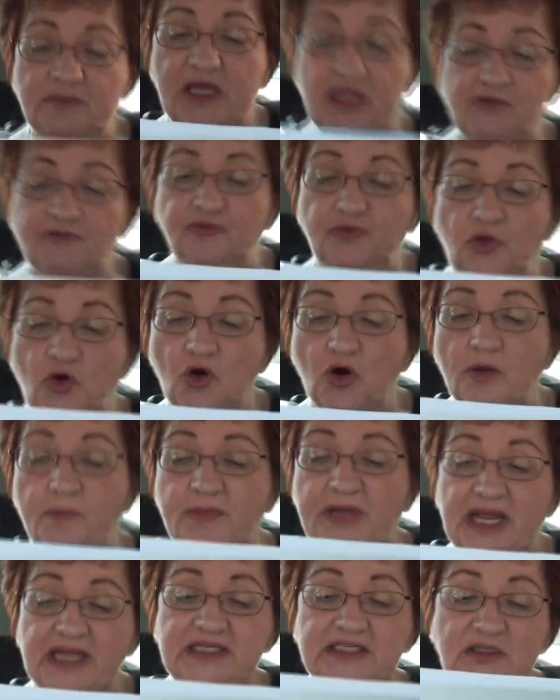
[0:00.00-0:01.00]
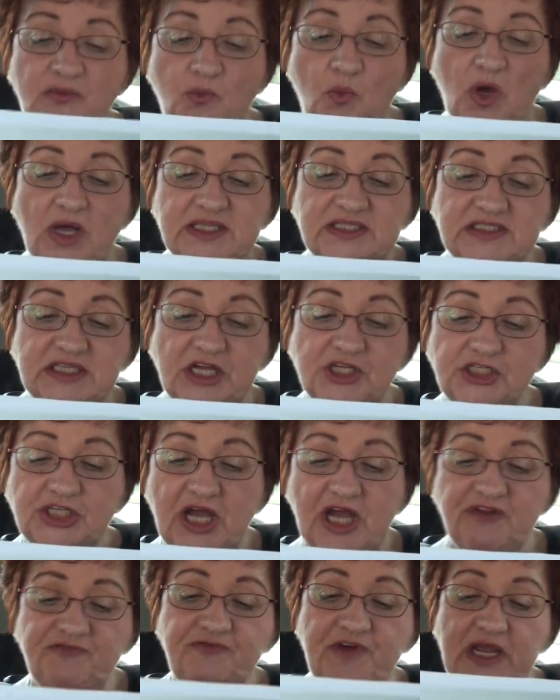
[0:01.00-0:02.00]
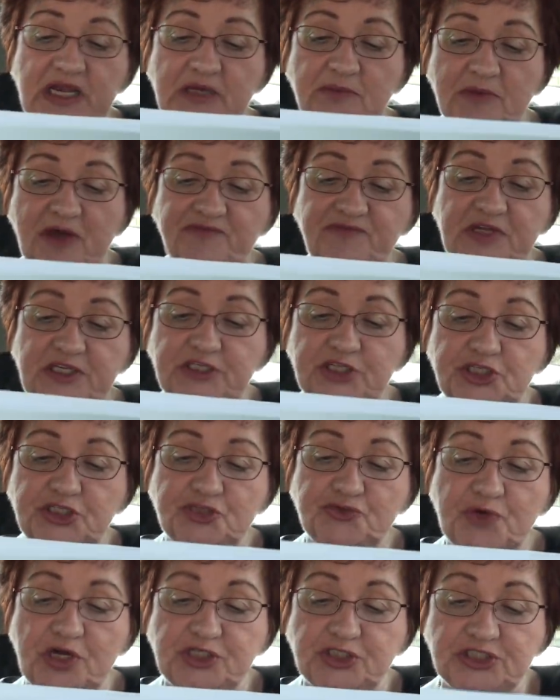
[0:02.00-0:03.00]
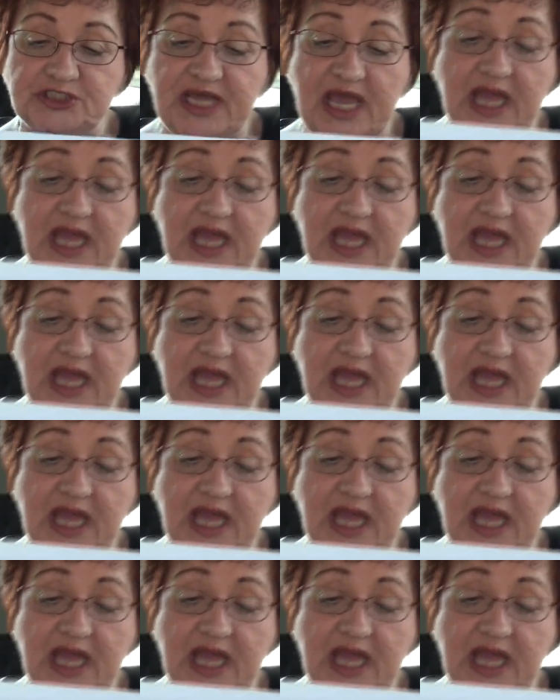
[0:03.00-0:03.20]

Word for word: main floor, but I didn't want sunshine fading my vintage treasures